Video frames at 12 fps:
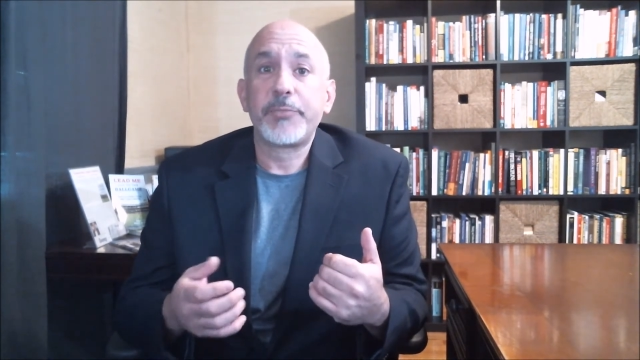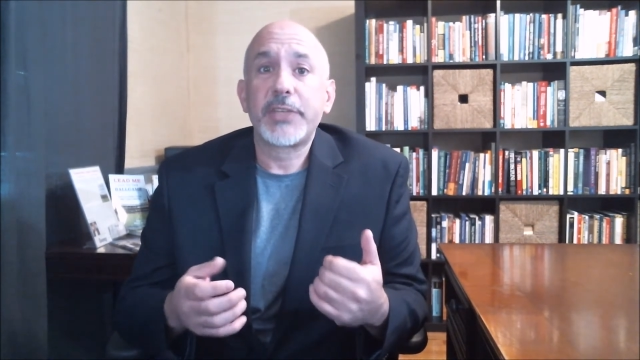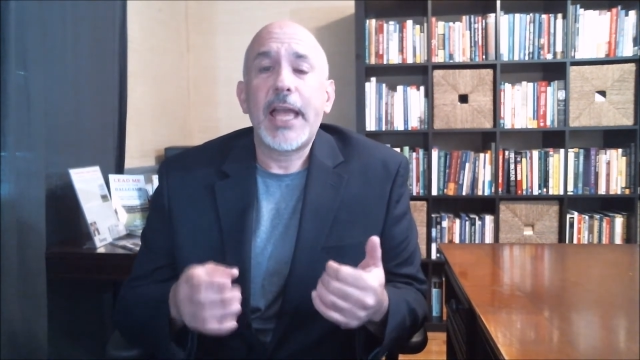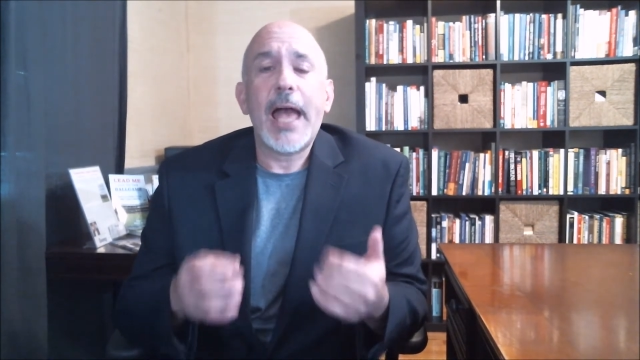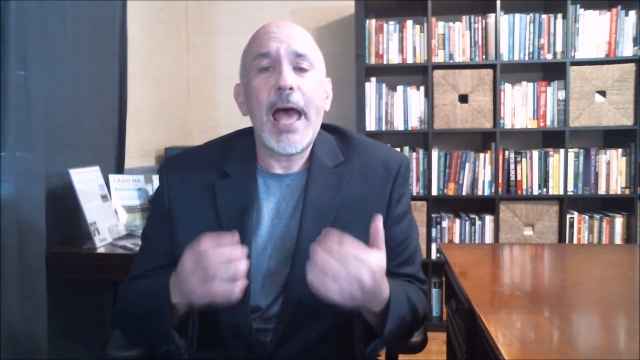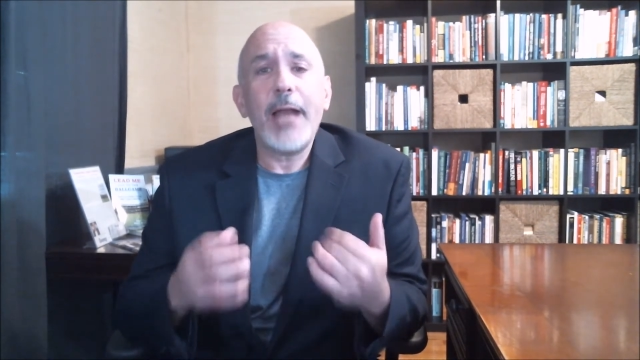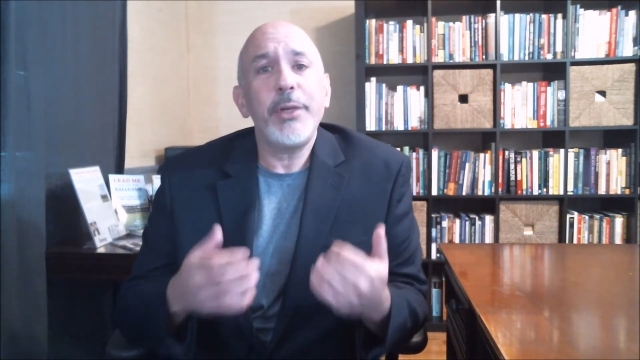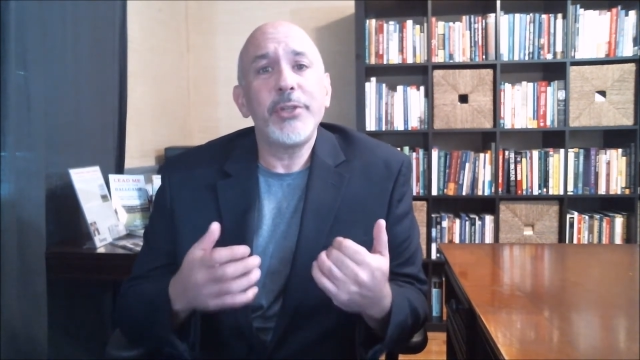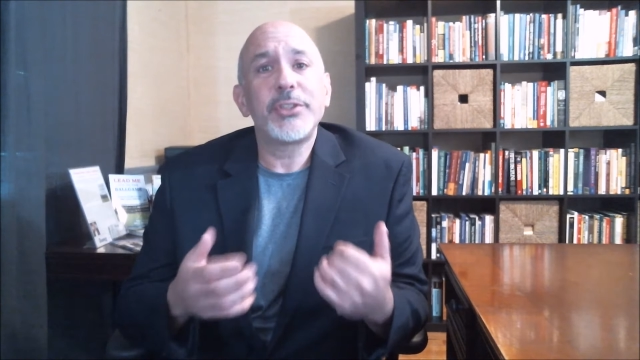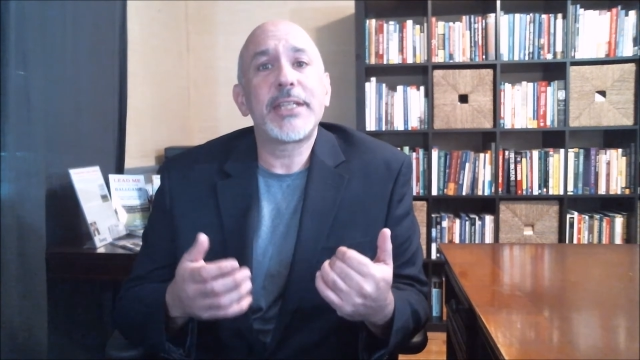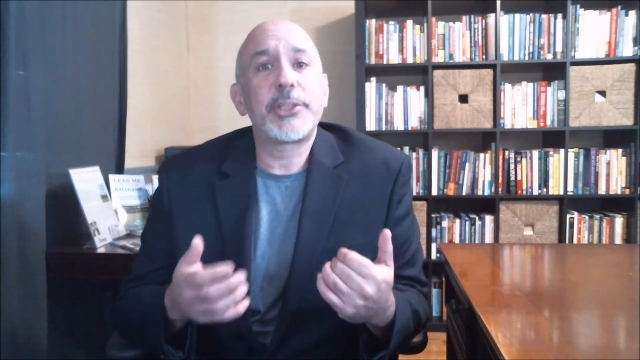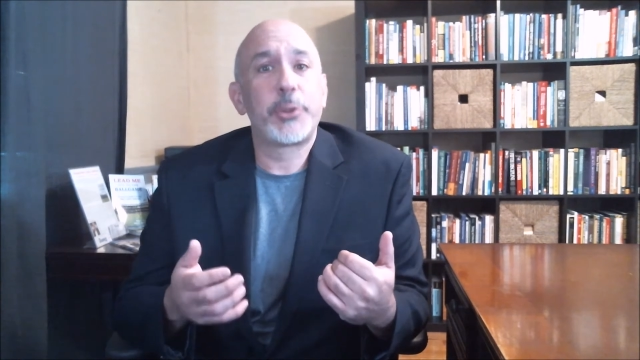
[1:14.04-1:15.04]
how do we use
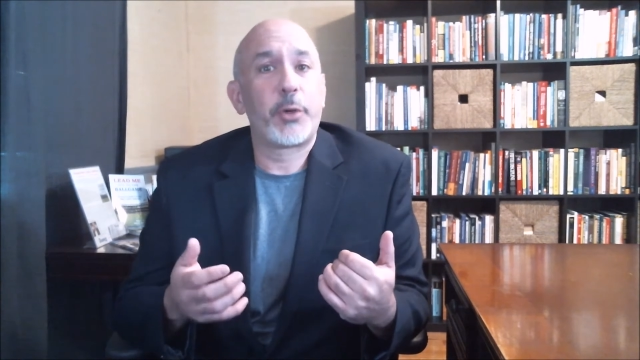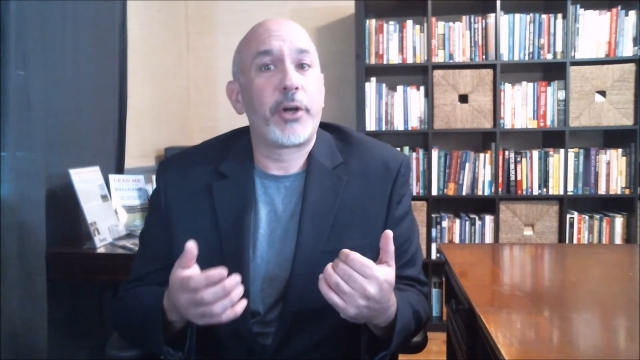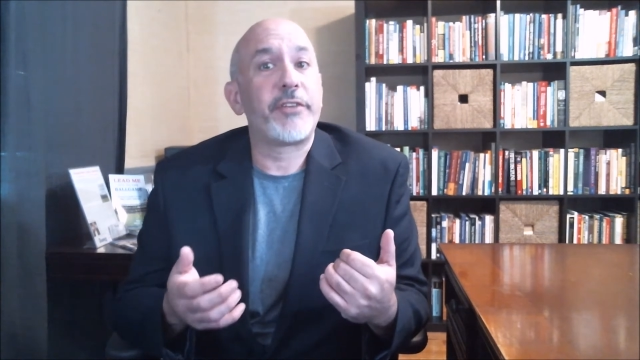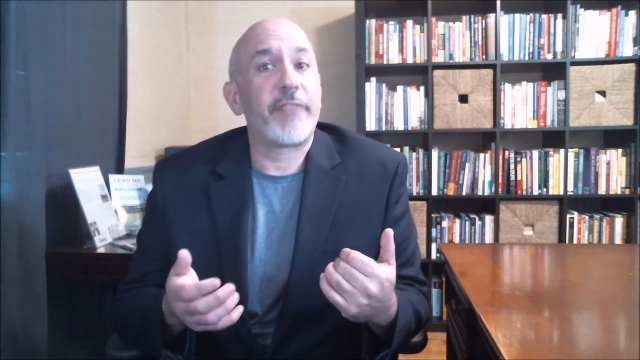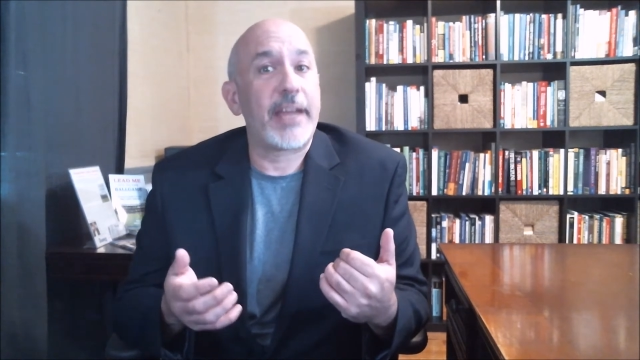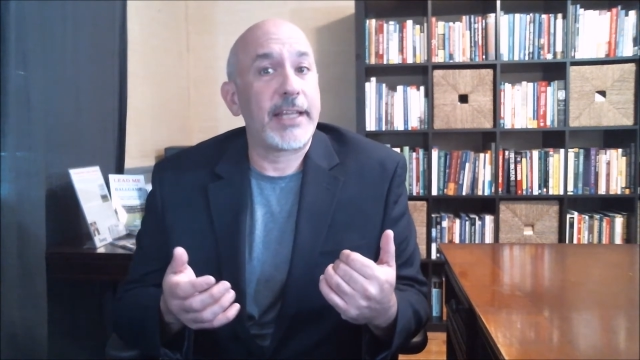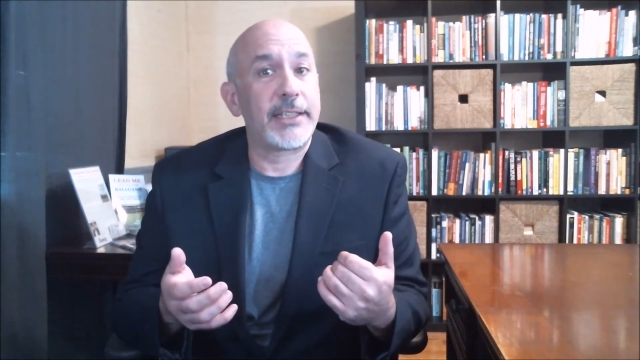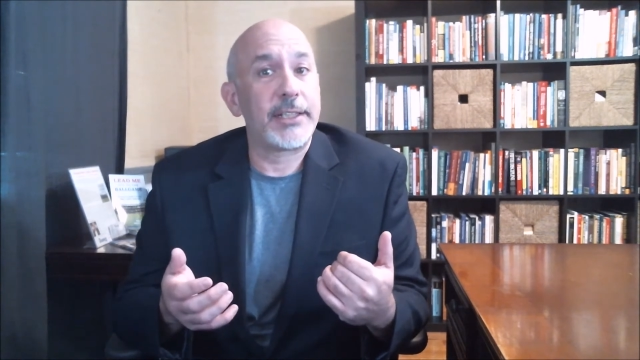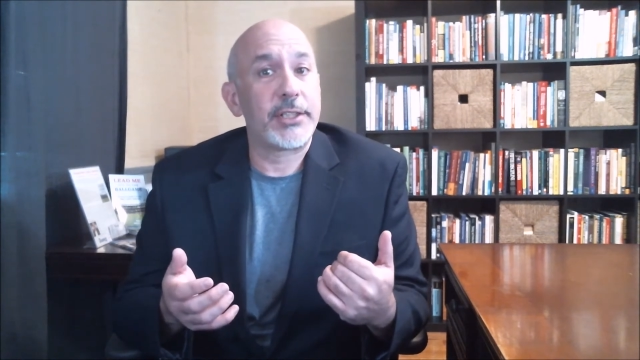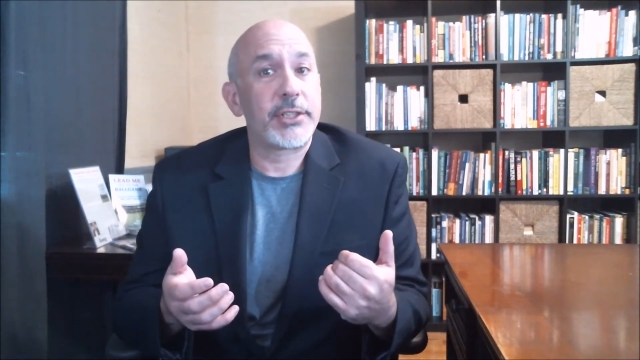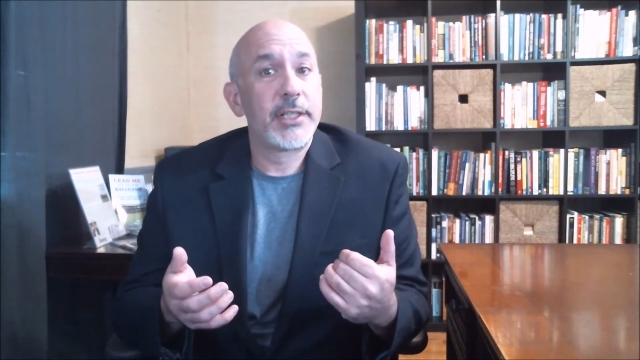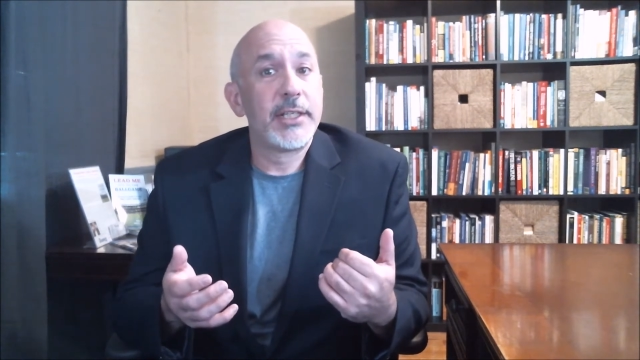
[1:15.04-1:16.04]
that to our
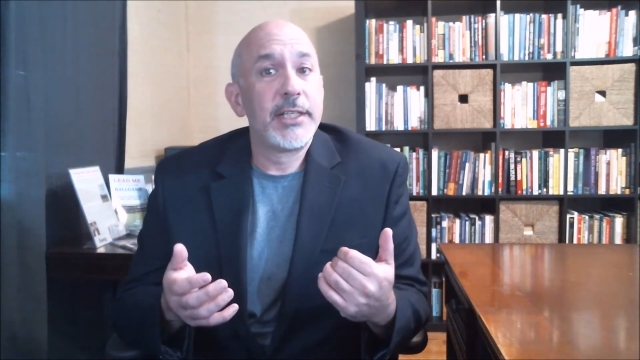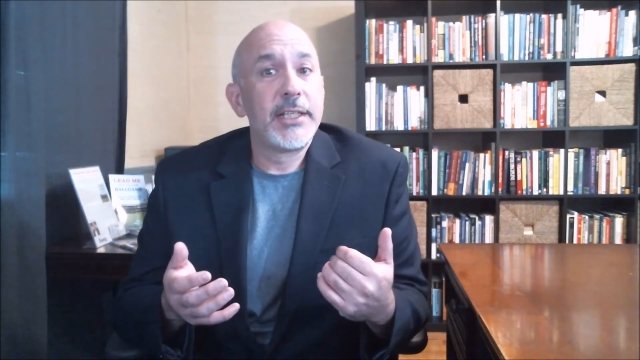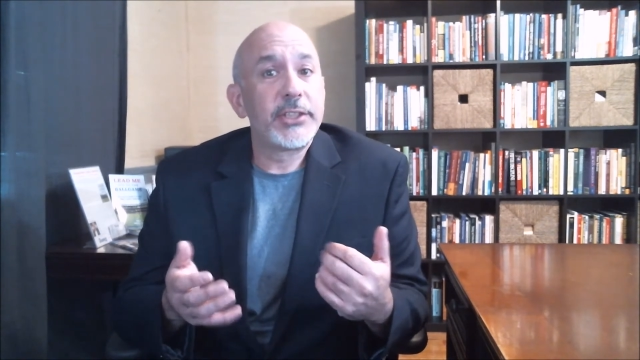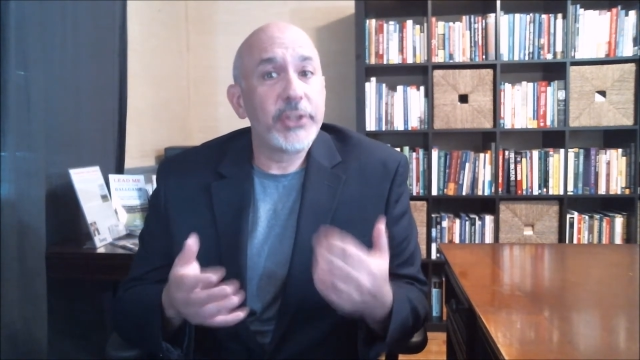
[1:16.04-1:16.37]
advantage? So